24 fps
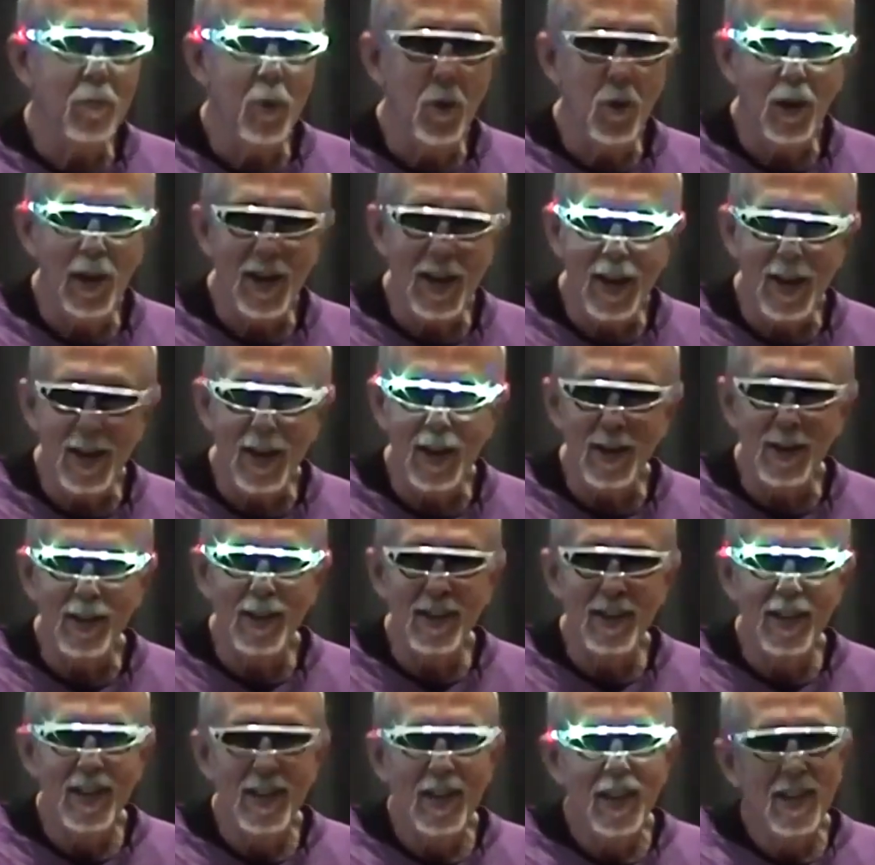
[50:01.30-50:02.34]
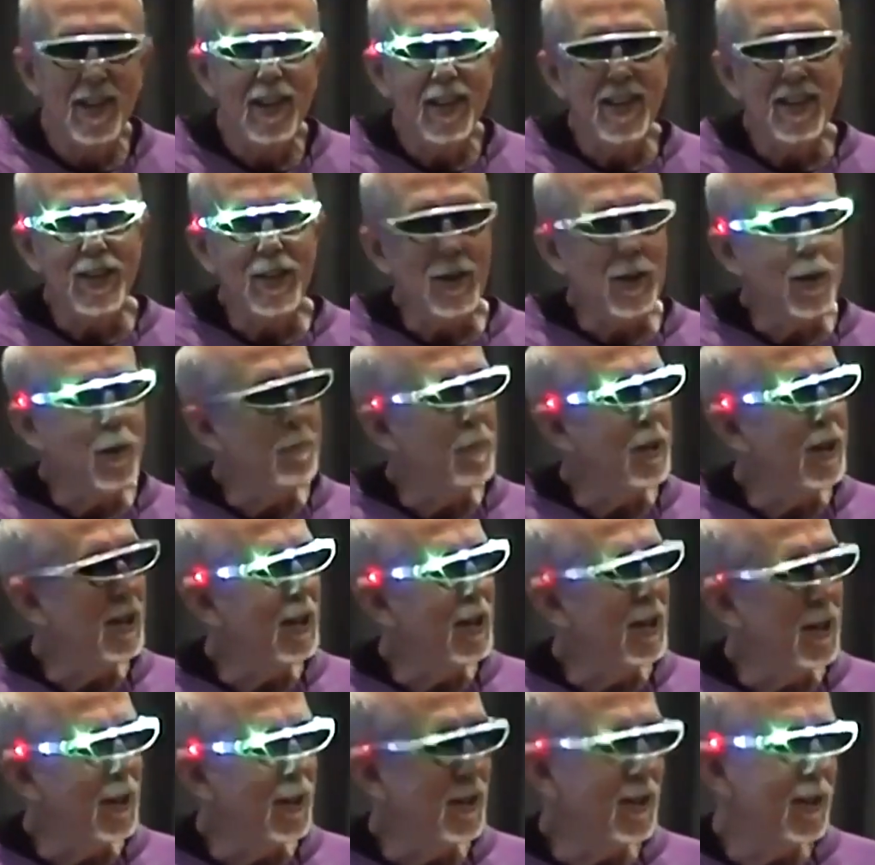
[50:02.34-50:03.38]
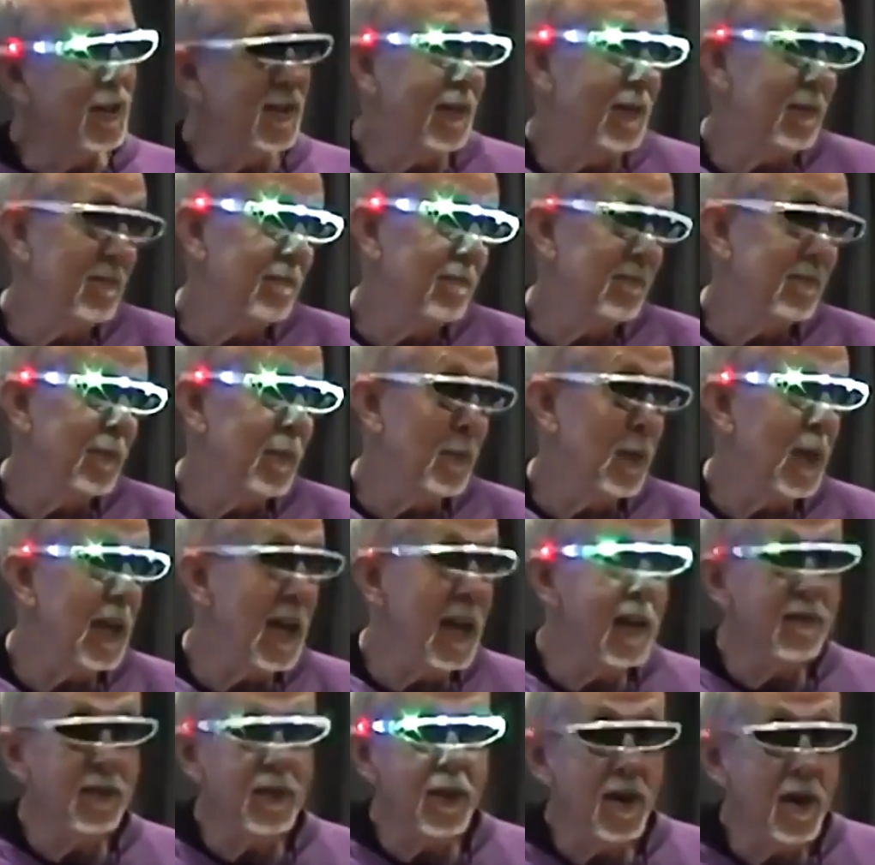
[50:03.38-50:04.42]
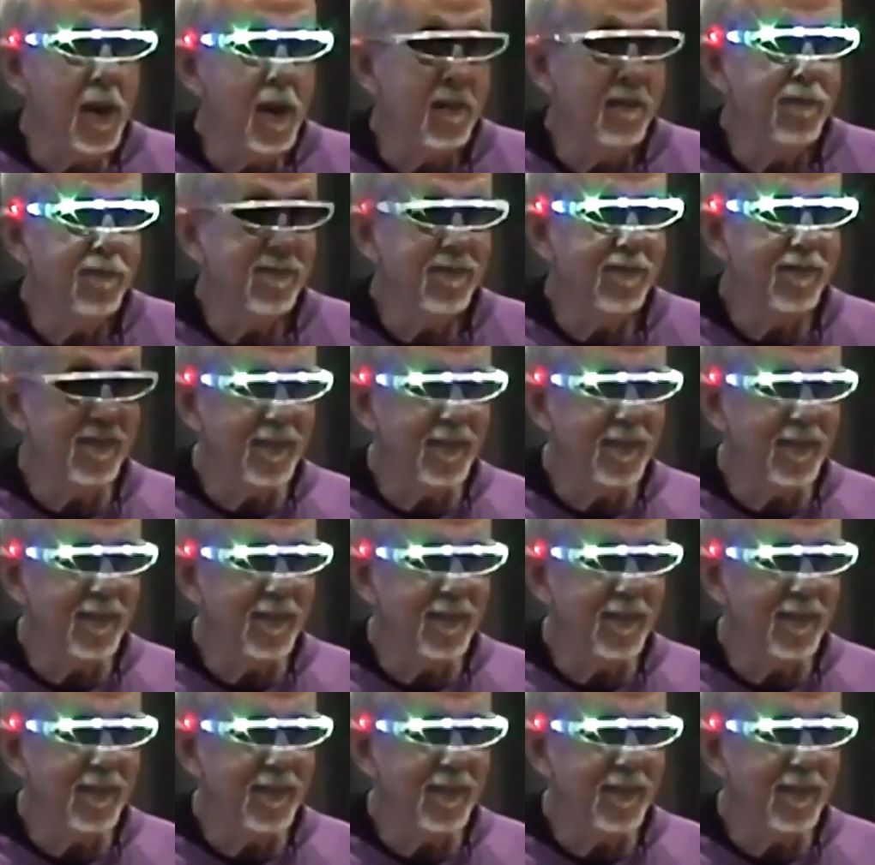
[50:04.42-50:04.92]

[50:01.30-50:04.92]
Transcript: more land, you know, because we have enough.